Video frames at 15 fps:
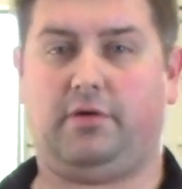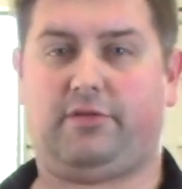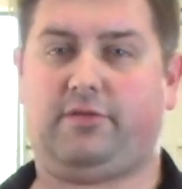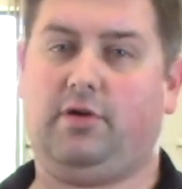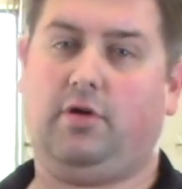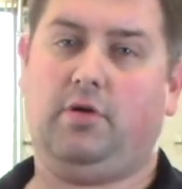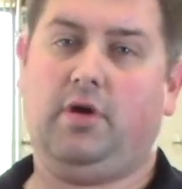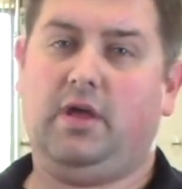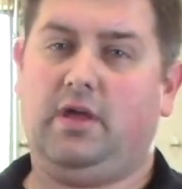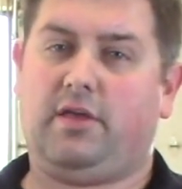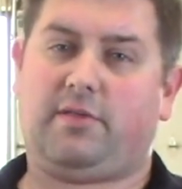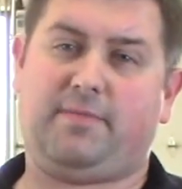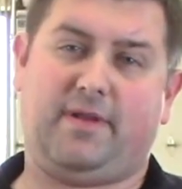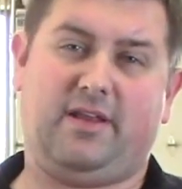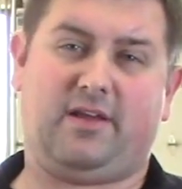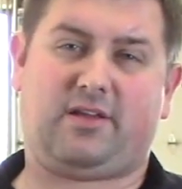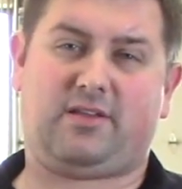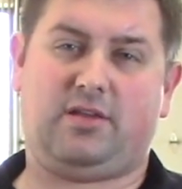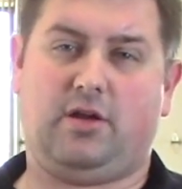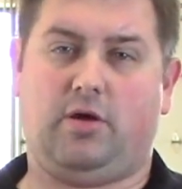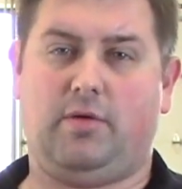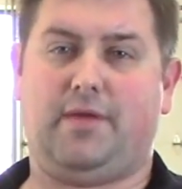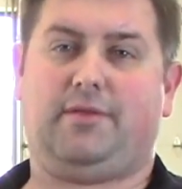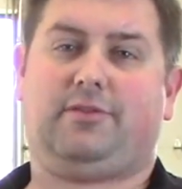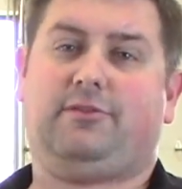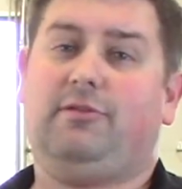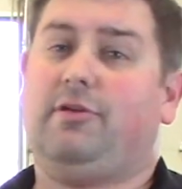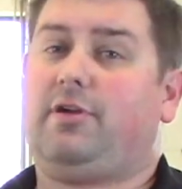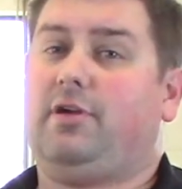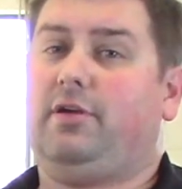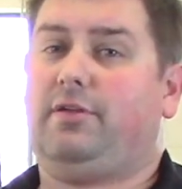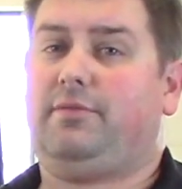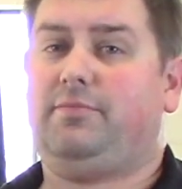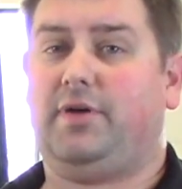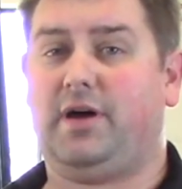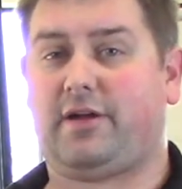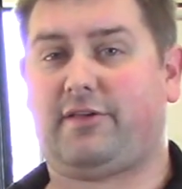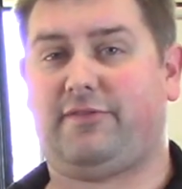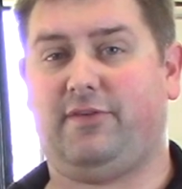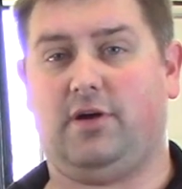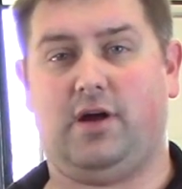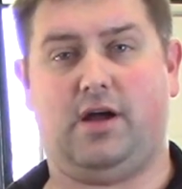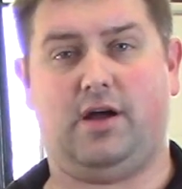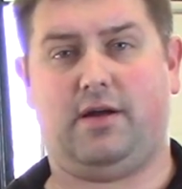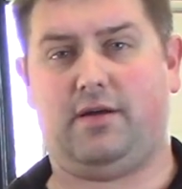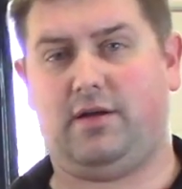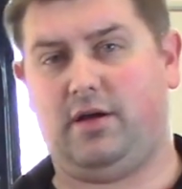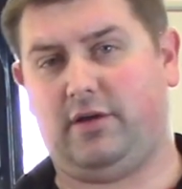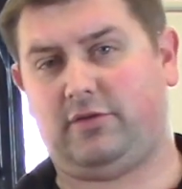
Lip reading: So spending maybe $200 for a